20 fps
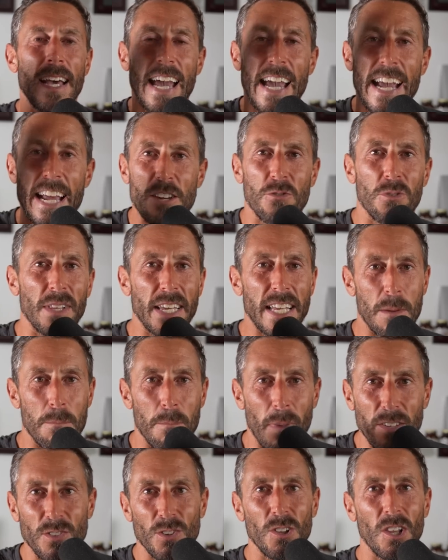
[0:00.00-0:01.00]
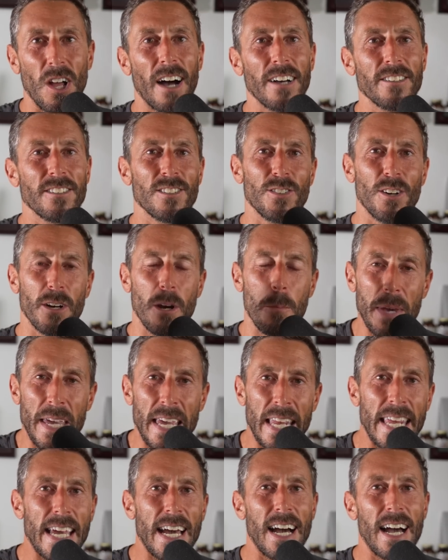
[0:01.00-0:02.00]
age related muscle loss and
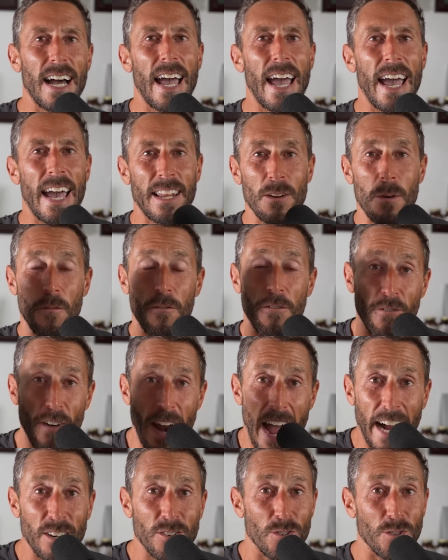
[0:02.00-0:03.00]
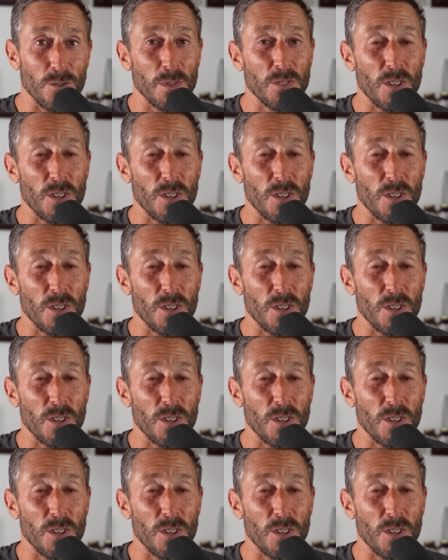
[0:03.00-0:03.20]
sarcopenia and fractures,